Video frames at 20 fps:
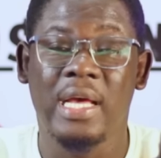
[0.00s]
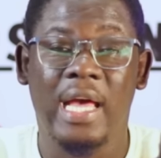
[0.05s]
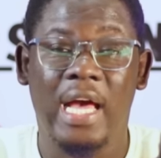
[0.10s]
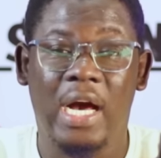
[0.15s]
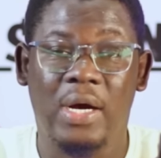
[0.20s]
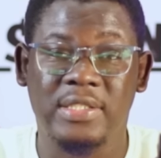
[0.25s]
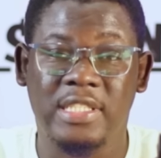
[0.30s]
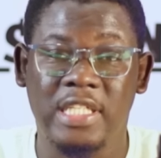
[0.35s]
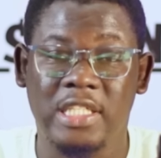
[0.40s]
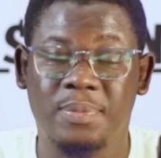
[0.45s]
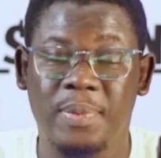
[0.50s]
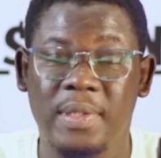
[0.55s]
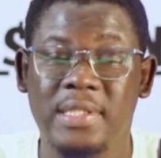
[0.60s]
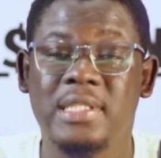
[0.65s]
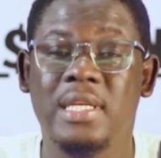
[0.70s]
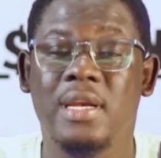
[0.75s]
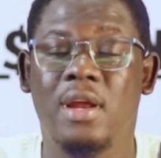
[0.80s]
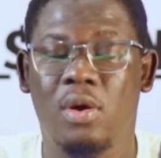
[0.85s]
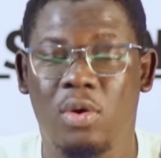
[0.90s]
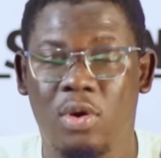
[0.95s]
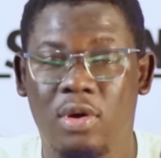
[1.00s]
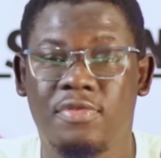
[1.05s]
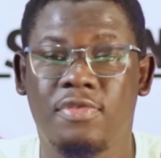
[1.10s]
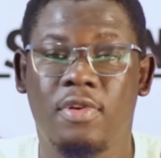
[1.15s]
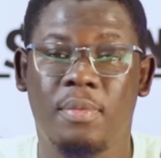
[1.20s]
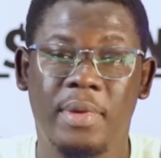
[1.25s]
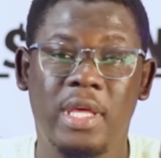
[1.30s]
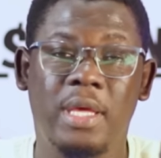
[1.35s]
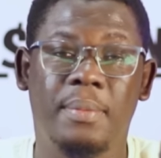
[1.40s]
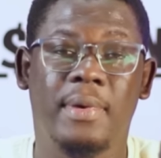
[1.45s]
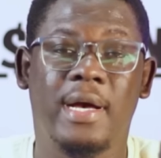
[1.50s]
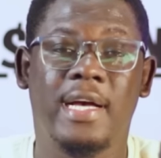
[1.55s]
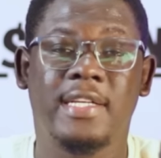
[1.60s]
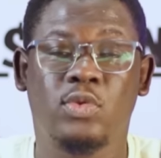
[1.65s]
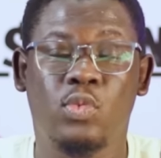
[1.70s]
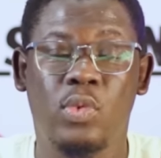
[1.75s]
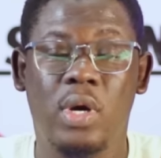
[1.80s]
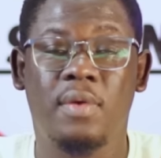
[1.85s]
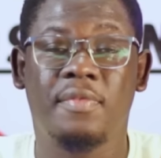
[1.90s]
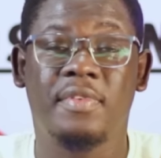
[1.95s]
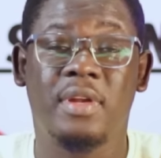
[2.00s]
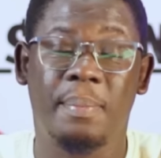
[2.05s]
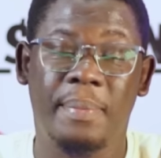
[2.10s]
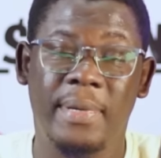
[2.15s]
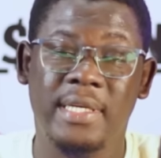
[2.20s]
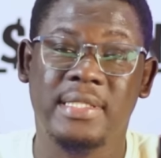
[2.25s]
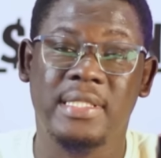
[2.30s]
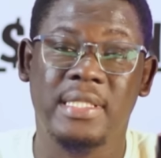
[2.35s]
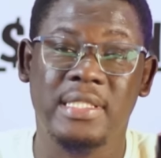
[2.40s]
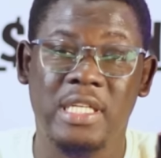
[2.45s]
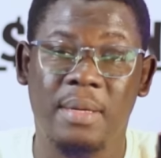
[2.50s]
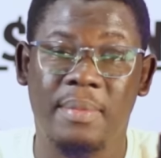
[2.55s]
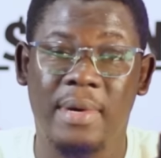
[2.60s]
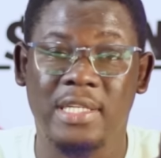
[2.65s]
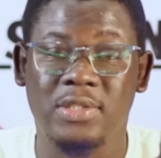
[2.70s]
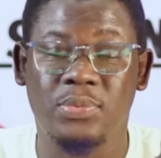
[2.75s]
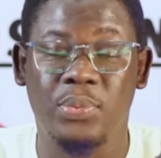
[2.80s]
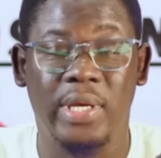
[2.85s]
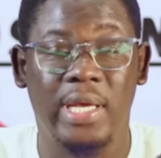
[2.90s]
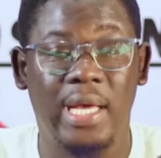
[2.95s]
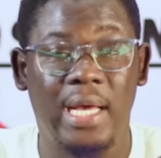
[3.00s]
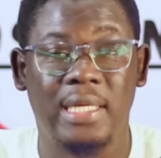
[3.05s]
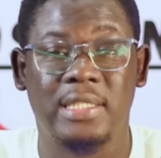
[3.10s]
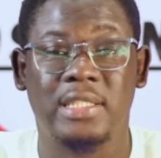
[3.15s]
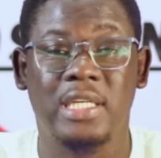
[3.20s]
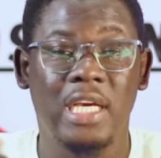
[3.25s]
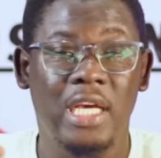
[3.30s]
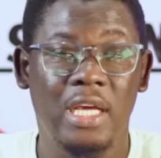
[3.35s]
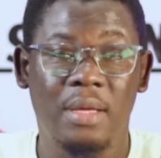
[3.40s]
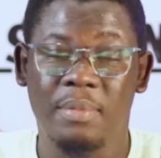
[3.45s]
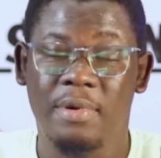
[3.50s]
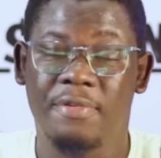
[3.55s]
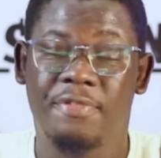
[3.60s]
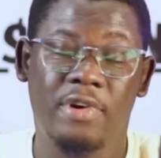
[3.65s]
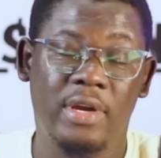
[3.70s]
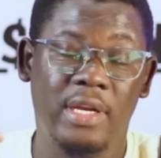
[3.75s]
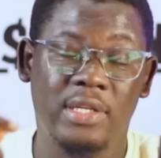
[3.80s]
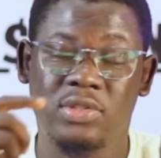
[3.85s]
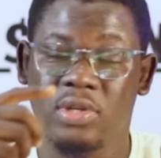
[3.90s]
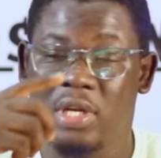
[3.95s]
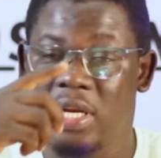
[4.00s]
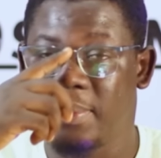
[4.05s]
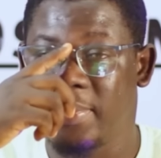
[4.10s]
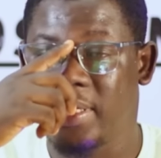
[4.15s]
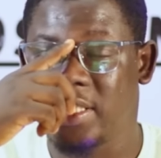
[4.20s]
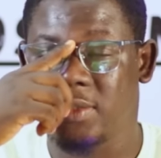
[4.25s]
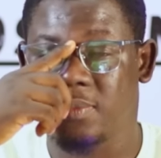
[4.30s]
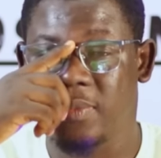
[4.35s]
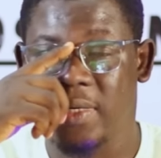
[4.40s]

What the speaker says: I was expecting a lot from him as one of the best center backs we had before the tournament.